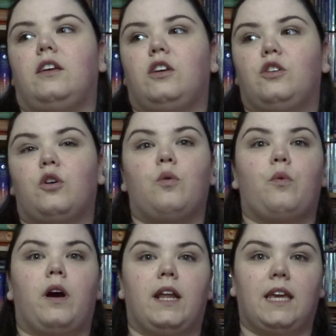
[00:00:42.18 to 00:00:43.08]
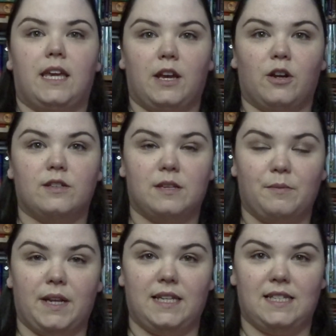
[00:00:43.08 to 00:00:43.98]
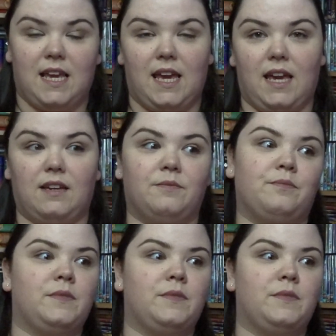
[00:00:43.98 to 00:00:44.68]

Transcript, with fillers: you don't want to hear somebody say,